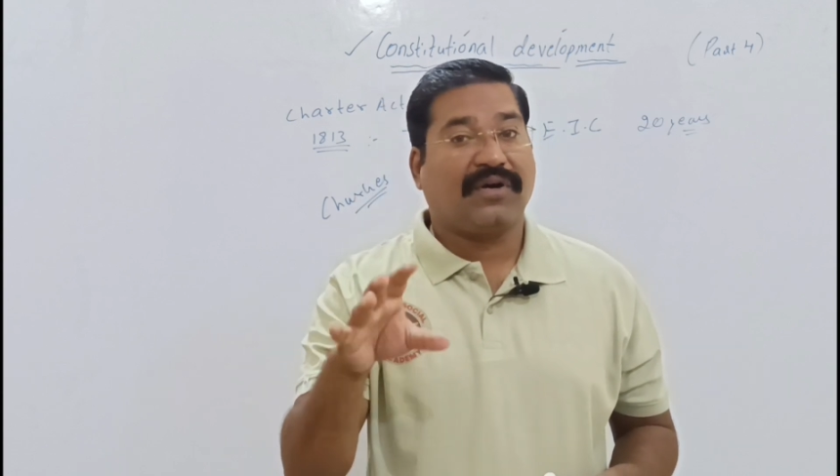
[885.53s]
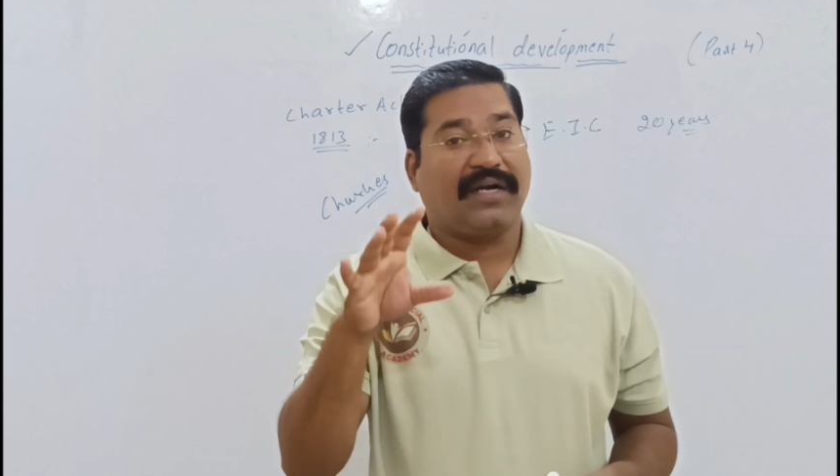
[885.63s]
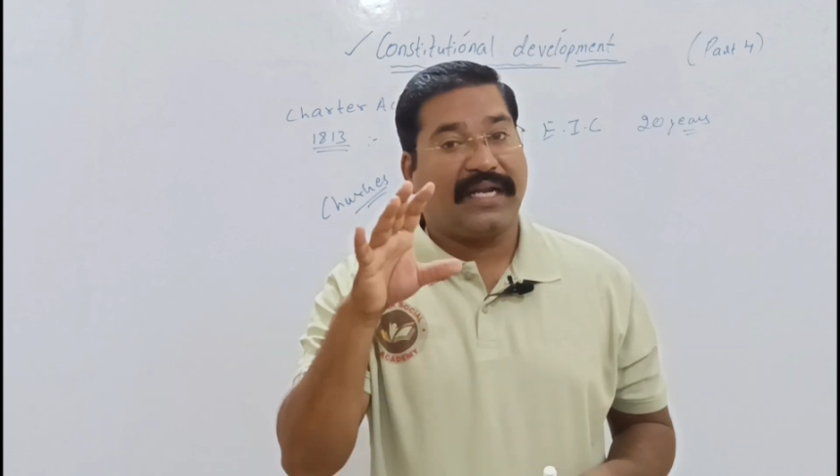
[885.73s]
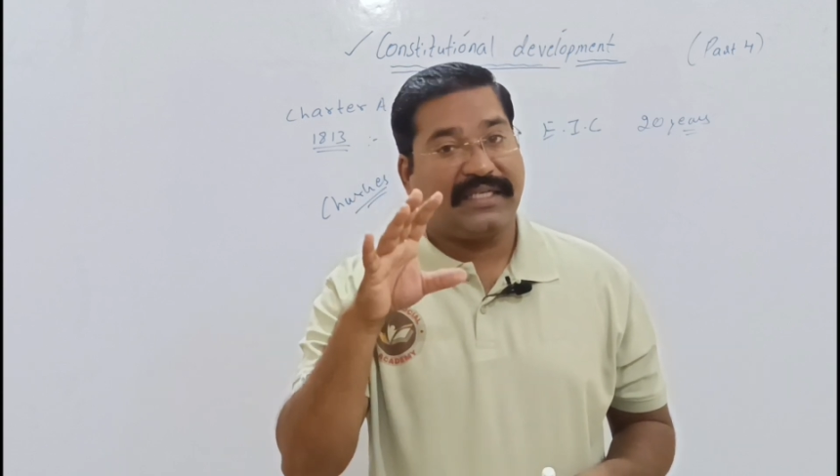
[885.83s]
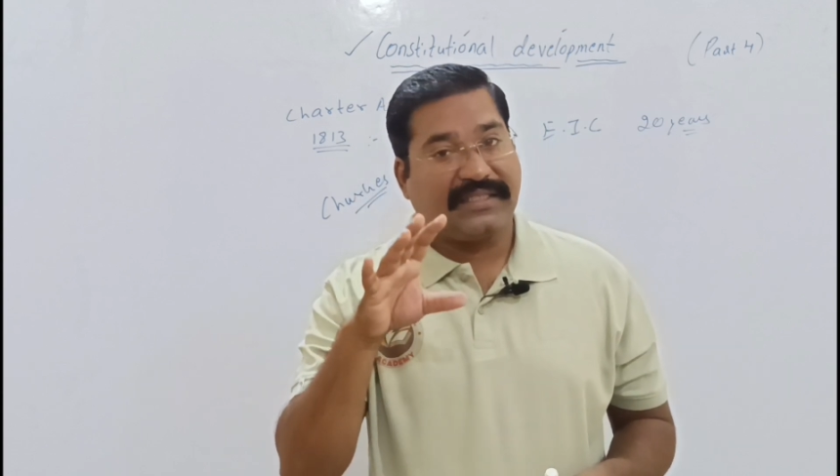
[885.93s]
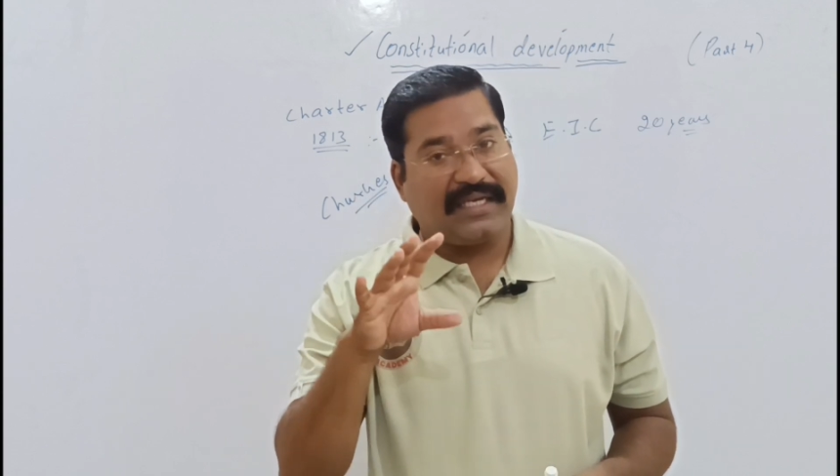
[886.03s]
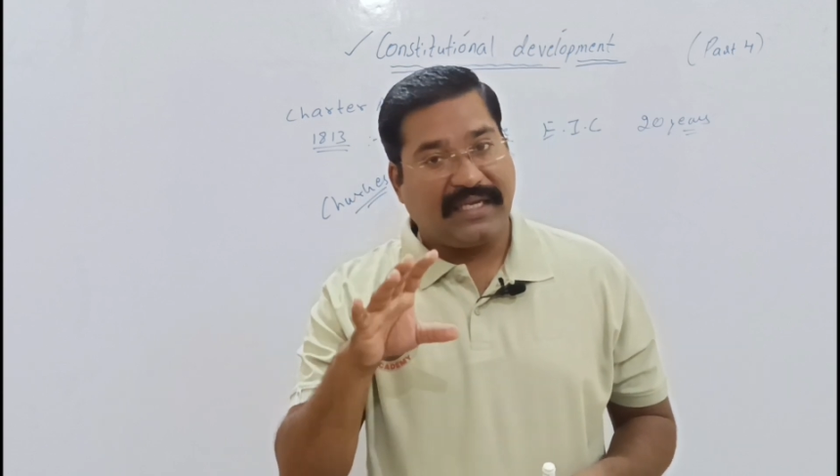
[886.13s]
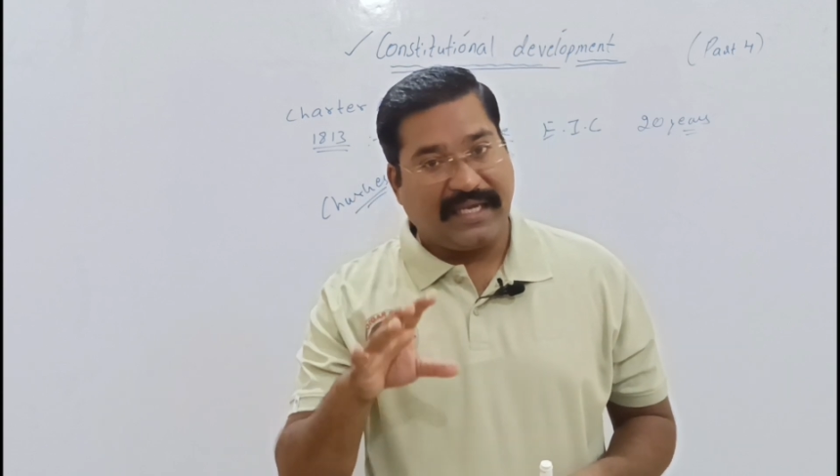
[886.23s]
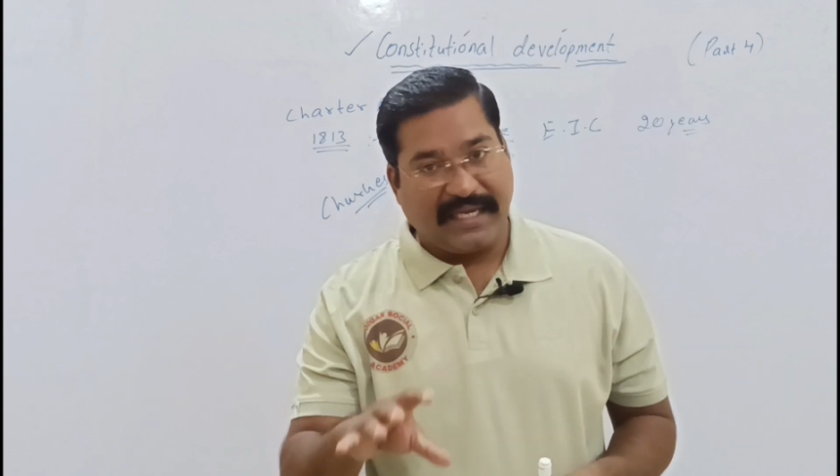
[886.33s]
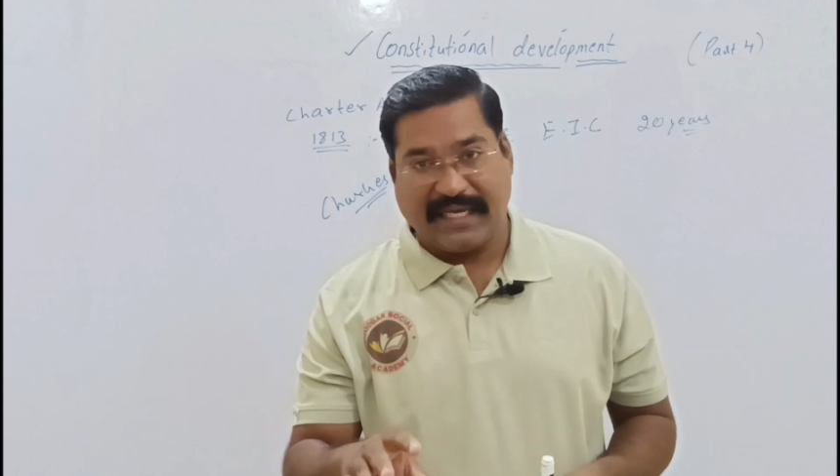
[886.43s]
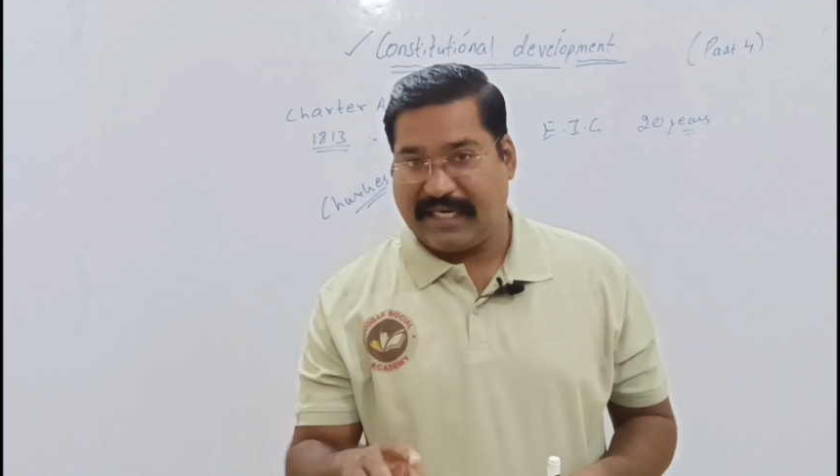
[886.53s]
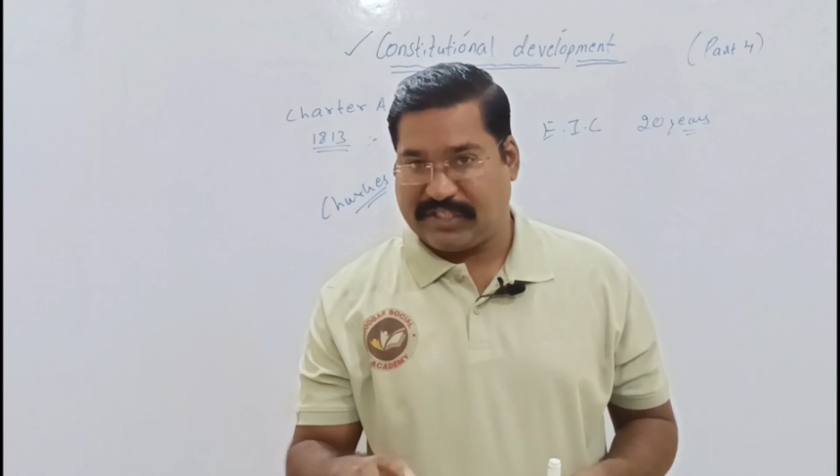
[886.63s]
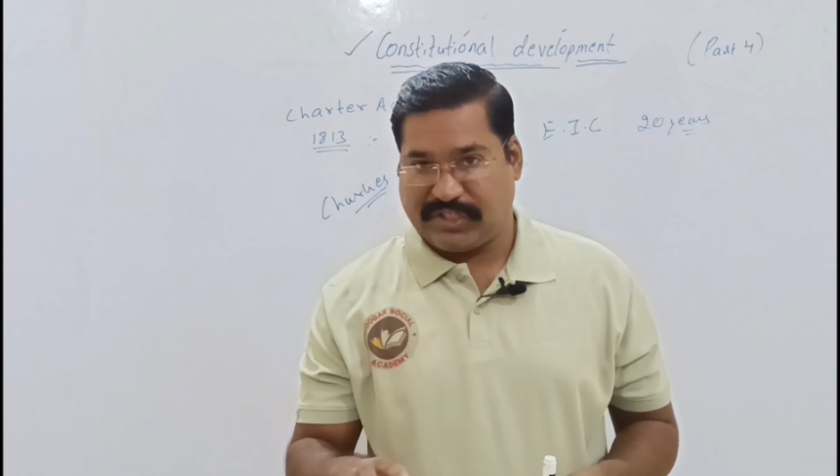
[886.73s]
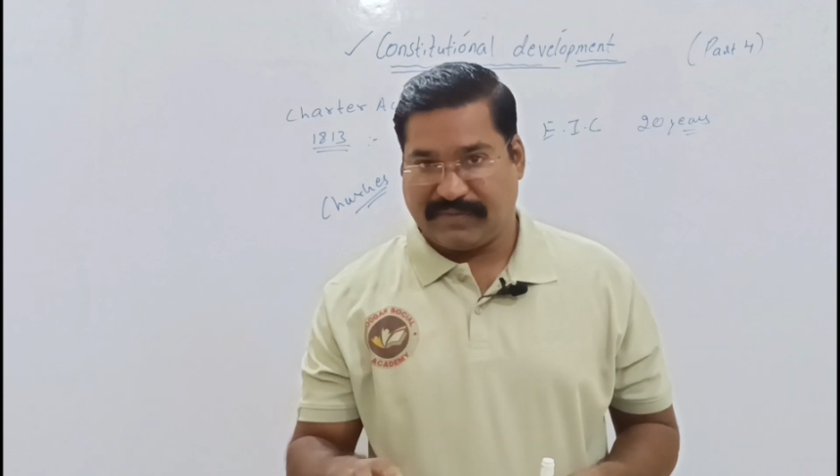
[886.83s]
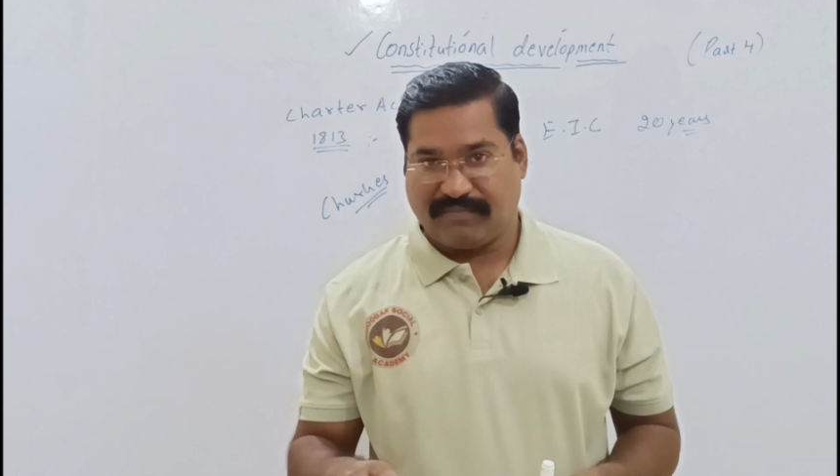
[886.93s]
called as
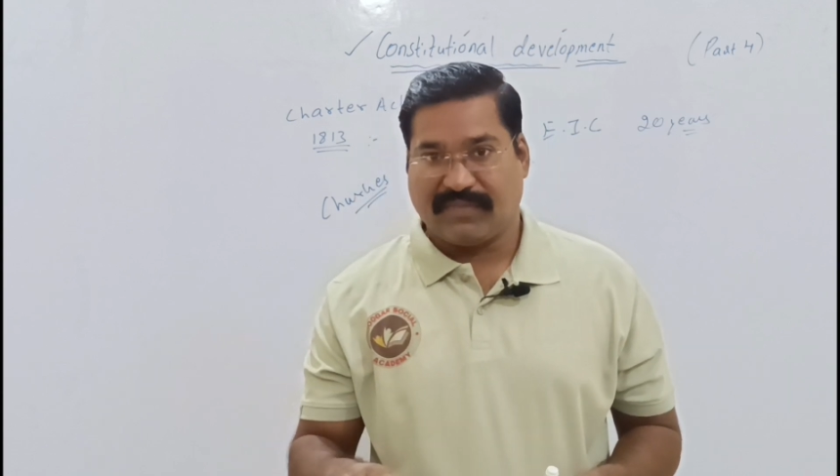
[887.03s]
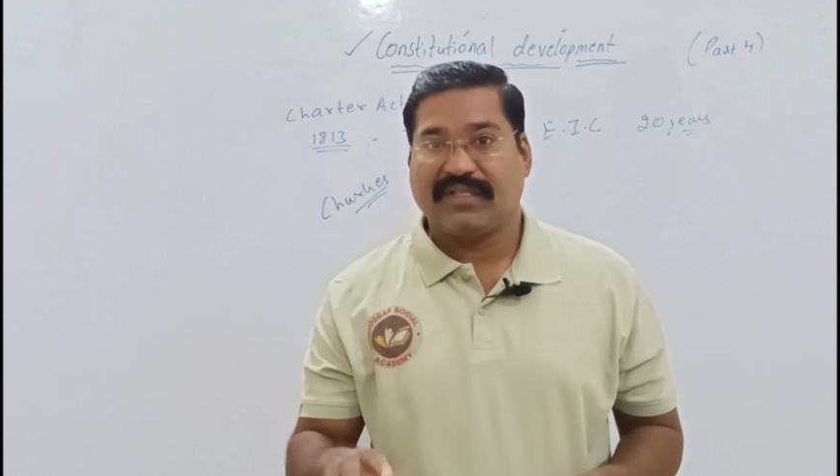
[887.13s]
English.